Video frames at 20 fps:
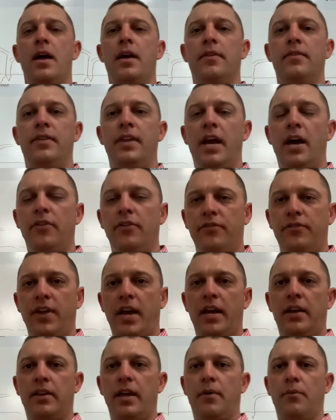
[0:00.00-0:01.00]
The other
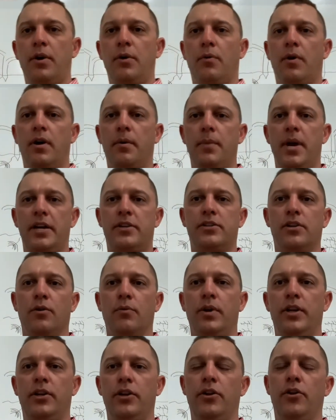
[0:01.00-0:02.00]
thing that we want to make
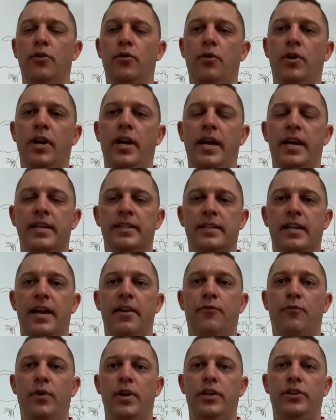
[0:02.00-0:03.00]
sure we do is,
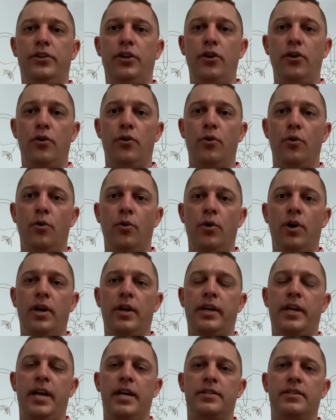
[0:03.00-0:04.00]
if we
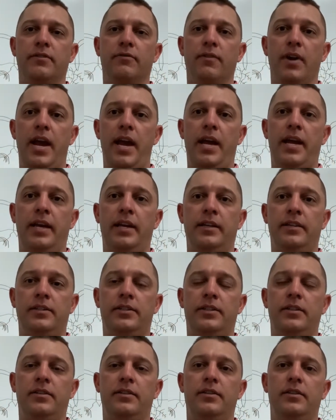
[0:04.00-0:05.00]
do catch a
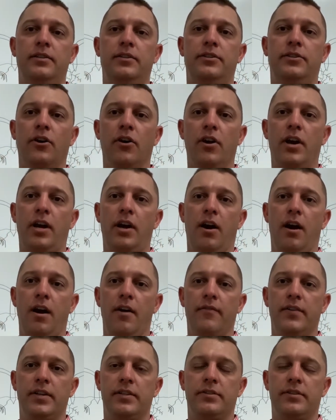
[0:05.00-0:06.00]
rain during
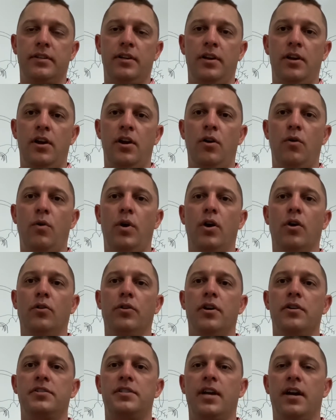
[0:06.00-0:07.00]
harvest, we
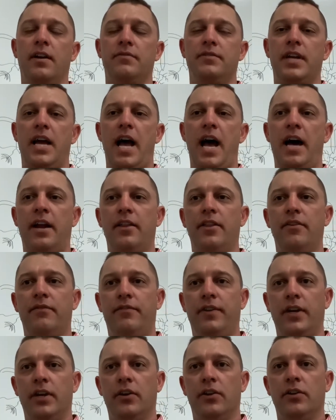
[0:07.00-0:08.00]
hold ourselves out of the
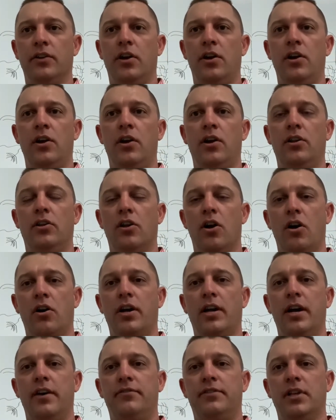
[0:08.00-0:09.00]
field
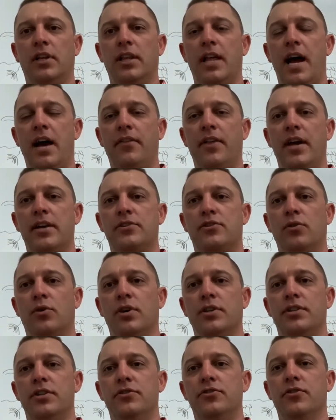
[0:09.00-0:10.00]
long enough to allow that
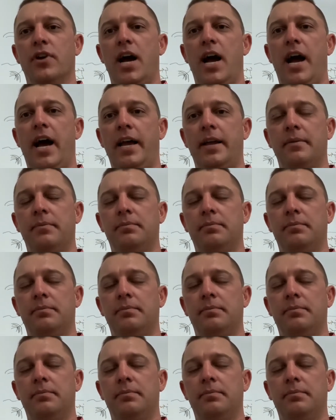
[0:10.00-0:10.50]
soil to dry.